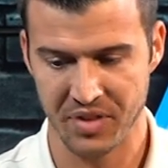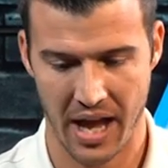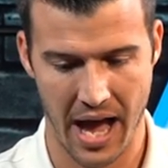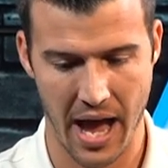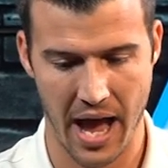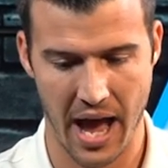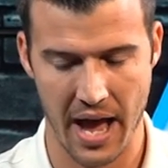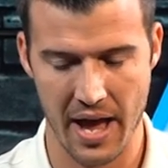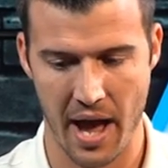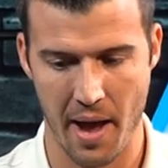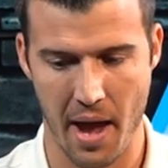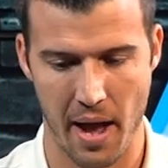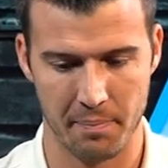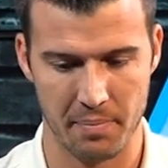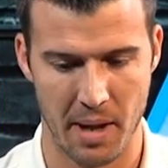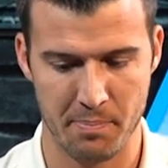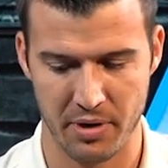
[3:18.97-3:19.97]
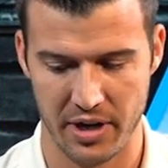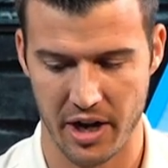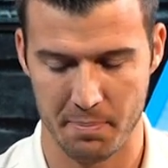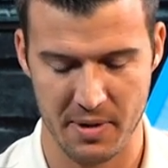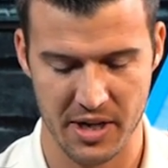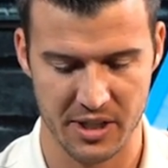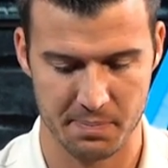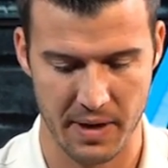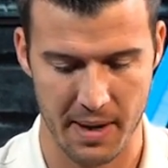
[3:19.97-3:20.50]
I, I, I put out a
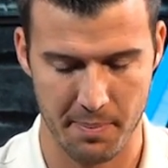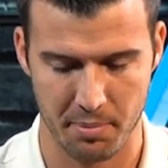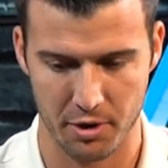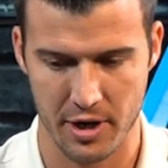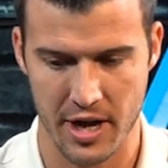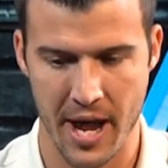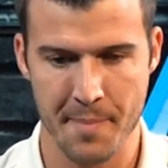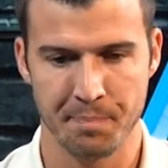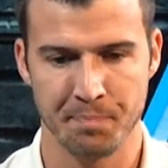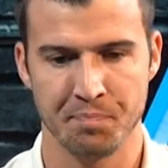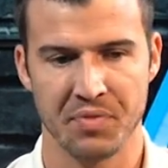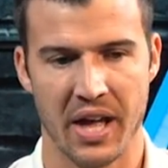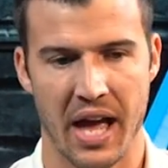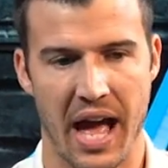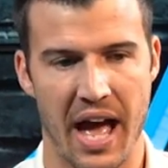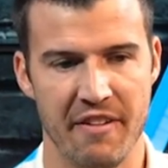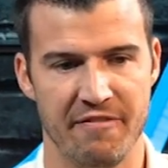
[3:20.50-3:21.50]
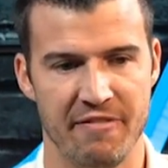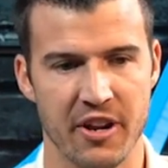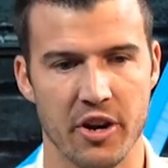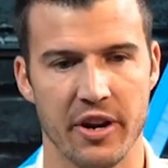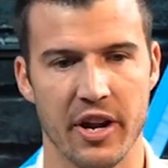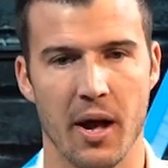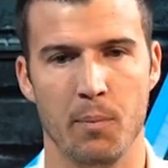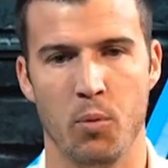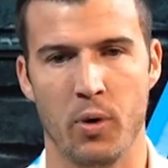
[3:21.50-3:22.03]
piece of paper I
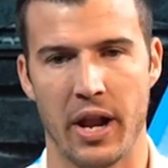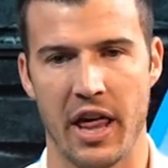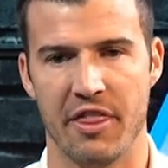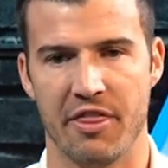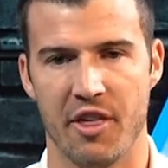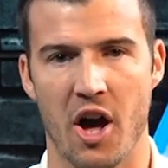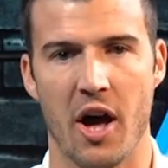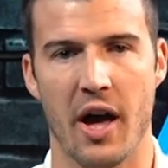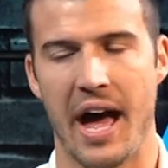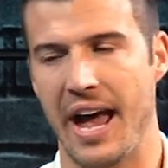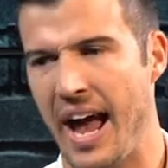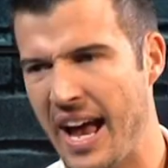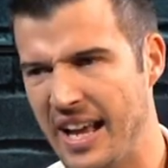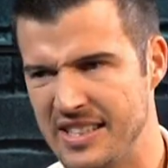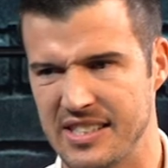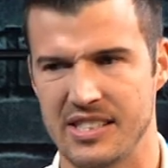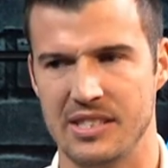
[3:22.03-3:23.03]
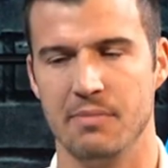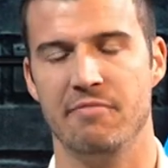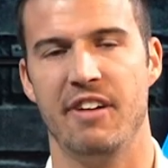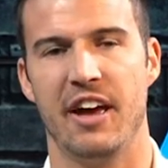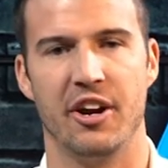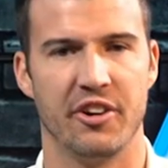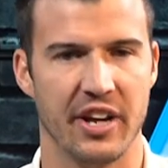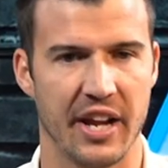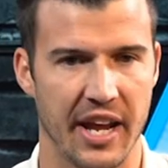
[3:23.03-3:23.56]
figured up what I thought. I asked some
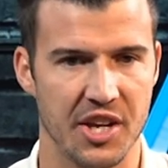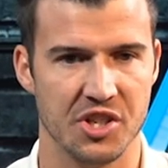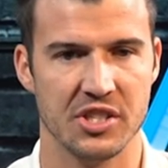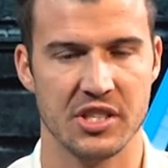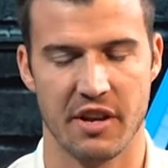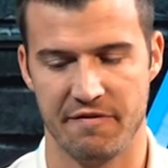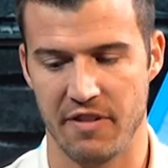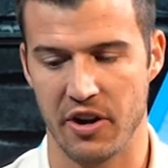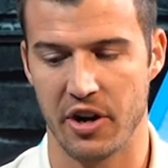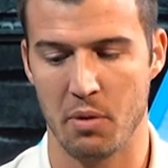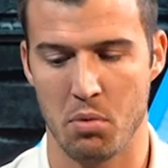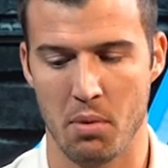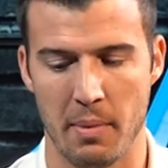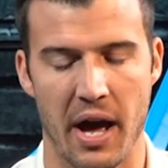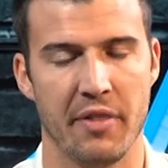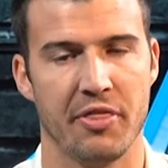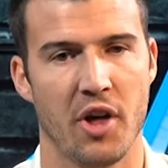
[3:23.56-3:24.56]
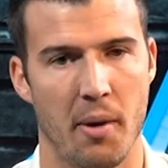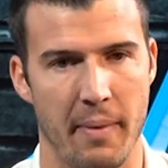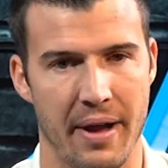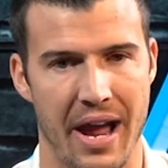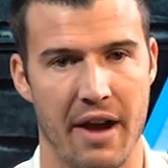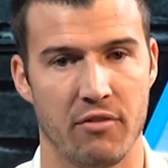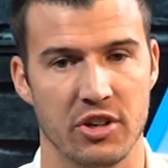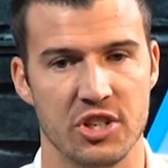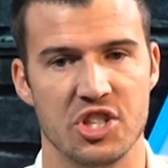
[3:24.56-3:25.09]
veteran agents. I figured out what my, I thought my
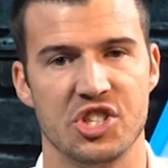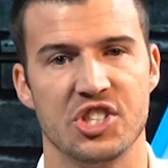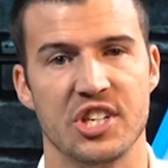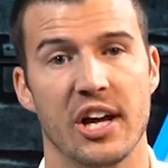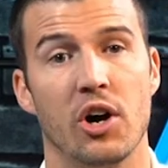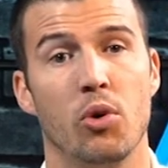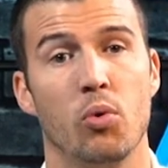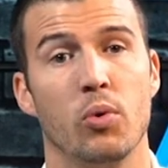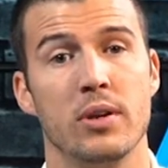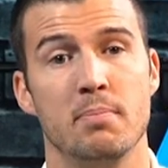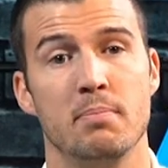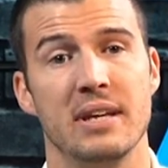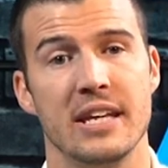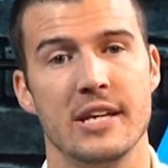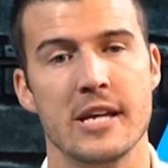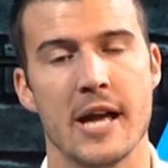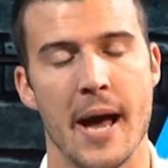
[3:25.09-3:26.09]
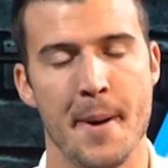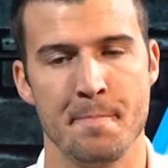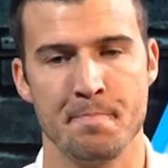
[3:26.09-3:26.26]
average sell would be.